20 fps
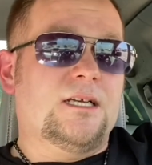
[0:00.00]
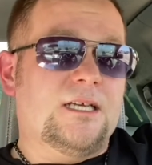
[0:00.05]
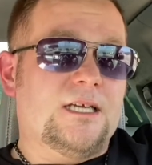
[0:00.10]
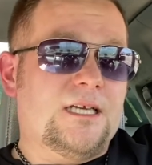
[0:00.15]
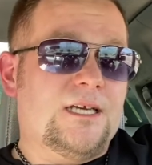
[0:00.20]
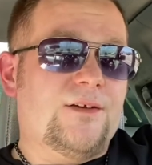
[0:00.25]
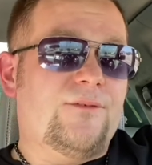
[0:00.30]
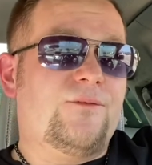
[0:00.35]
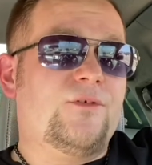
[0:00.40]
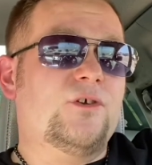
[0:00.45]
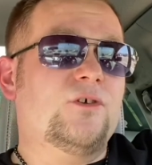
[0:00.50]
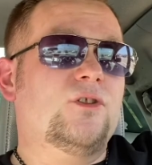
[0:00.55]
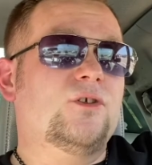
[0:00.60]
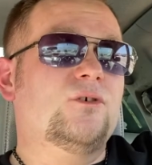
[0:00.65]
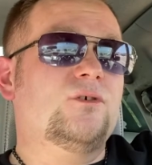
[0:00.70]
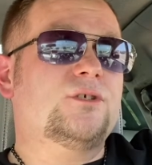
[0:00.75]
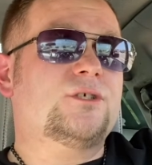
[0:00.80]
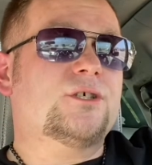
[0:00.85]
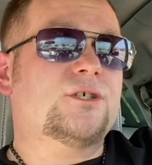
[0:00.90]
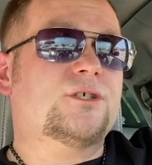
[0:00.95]
if you
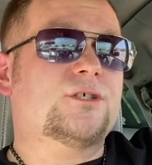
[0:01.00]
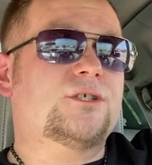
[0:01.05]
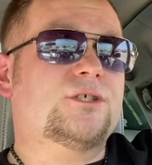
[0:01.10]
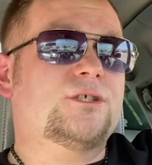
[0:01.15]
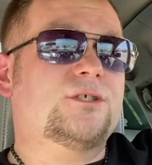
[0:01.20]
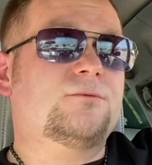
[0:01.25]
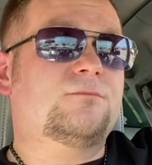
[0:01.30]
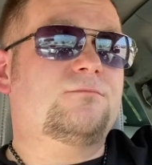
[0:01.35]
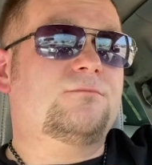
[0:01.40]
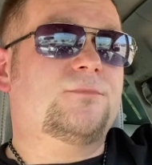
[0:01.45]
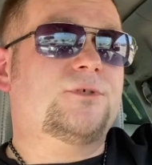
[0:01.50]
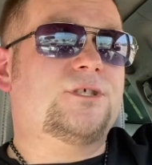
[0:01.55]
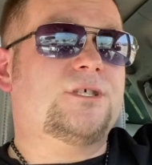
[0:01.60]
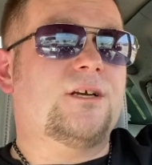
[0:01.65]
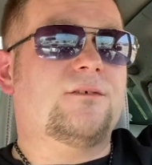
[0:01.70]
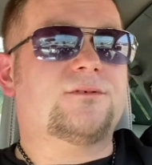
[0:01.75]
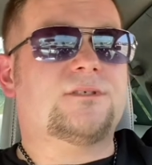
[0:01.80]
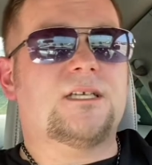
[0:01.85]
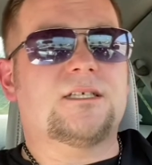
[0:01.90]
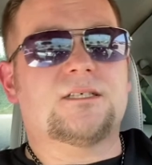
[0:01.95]
lose your
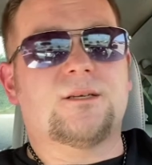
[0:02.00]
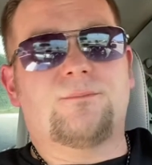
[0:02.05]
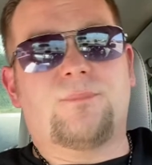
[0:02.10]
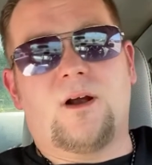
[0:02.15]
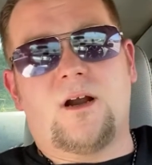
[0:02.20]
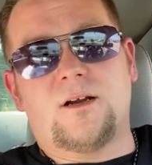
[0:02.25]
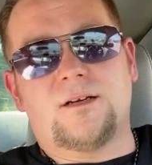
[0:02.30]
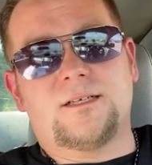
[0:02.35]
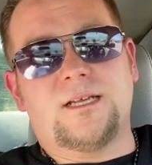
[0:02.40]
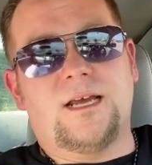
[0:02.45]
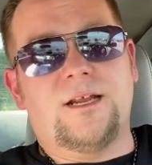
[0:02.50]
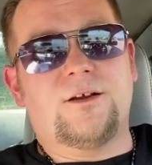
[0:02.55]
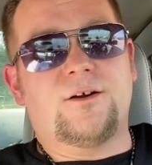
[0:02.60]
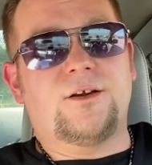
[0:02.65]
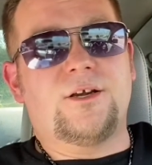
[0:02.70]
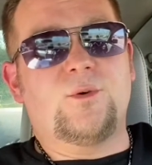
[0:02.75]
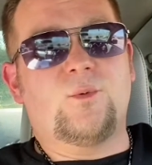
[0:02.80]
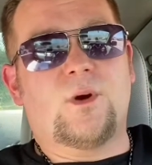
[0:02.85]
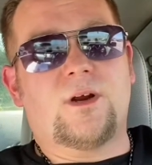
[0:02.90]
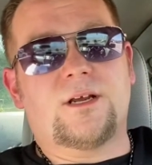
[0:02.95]
shifts as a bartender
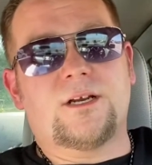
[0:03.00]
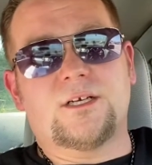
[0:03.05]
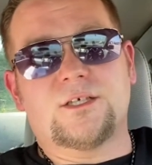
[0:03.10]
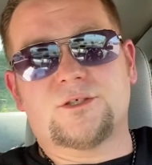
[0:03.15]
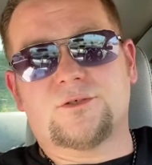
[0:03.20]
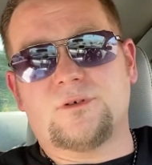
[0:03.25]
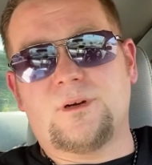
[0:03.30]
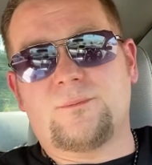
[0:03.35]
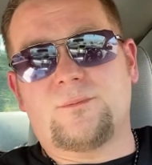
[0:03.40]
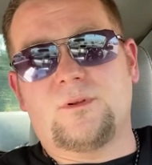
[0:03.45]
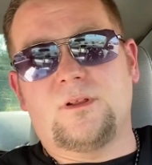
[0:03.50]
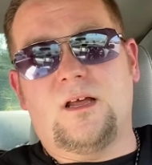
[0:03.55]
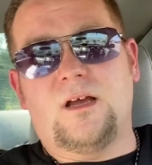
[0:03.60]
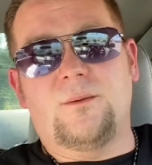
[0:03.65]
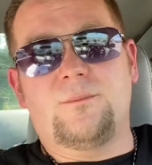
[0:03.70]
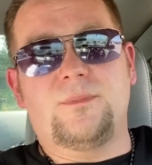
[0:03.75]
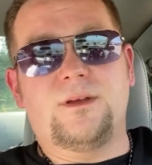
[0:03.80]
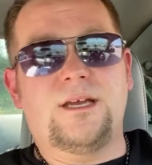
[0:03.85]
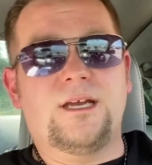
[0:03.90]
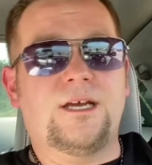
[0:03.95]
and you work in a strip
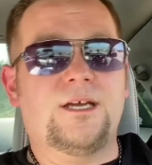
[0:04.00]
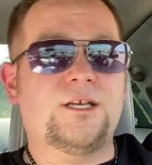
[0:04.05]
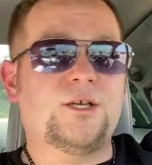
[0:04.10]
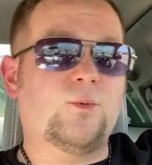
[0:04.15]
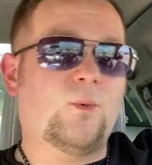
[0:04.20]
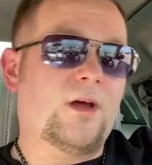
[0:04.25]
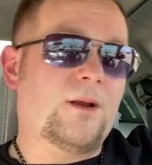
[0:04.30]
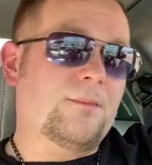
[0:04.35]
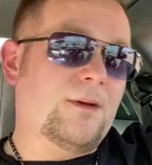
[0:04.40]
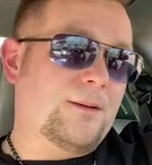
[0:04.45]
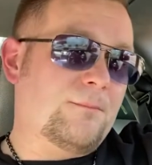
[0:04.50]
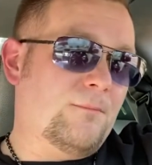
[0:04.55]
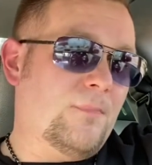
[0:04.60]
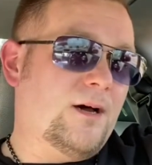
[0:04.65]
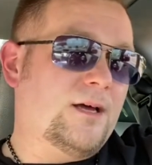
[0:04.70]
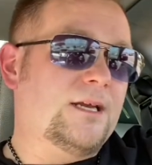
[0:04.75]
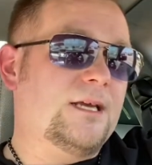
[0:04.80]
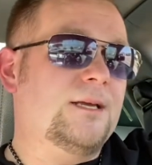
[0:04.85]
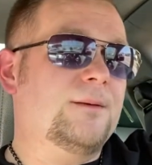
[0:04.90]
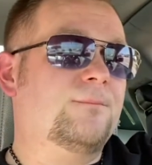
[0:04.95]
club and you want to make
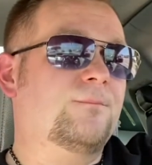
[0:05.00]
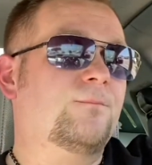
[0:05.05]
money,